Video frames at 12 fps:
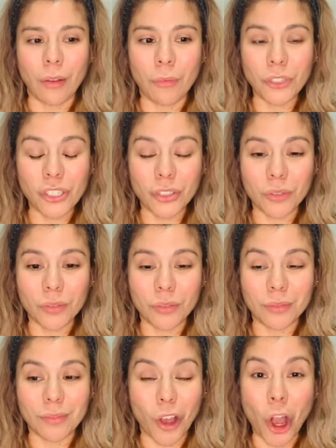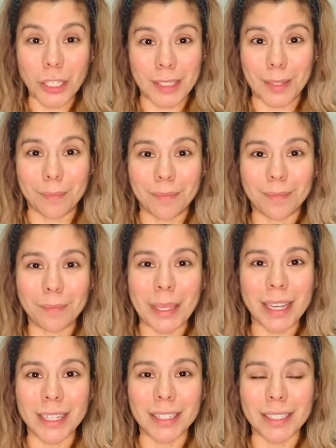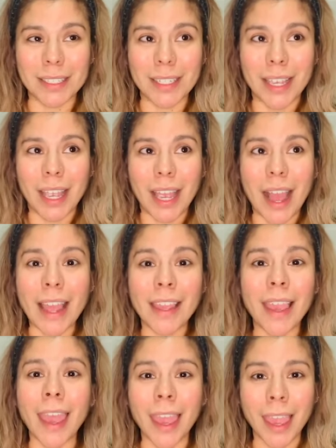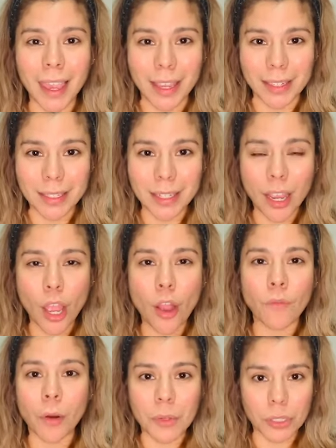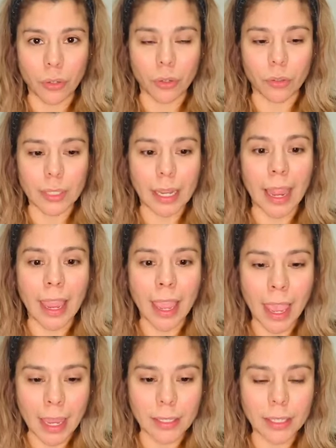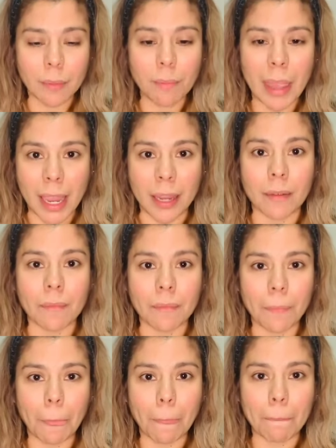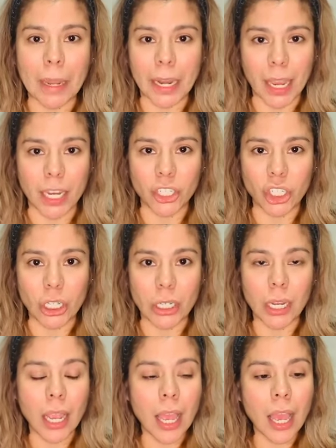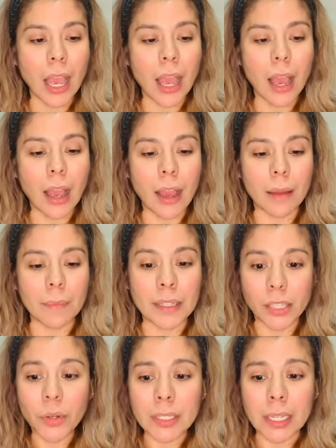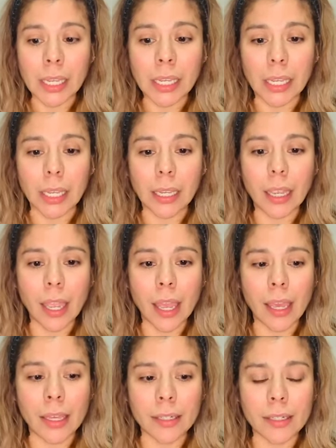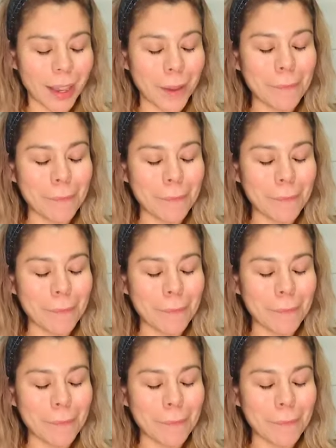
which is awesome because I hate pharmaceuticals. Like I hate pain medication. Um, and so does he. And